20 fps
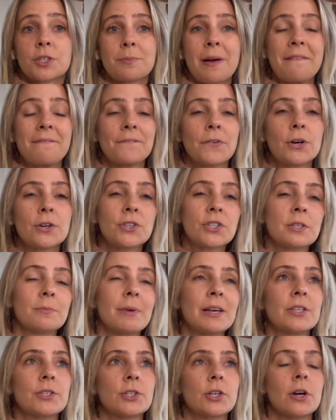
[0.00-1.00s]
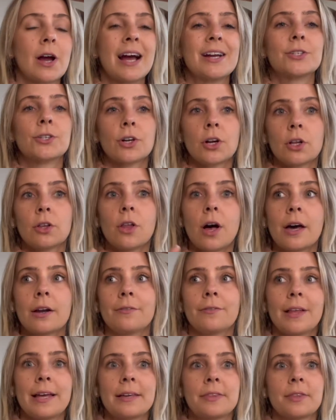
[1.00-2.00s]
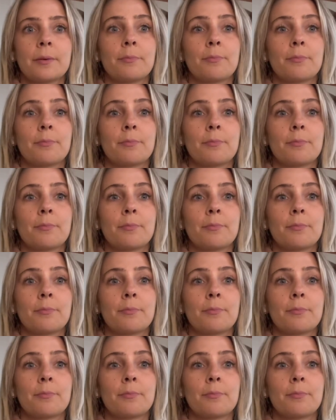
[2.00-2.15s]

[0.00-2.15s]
my first semester, I took a lot of like the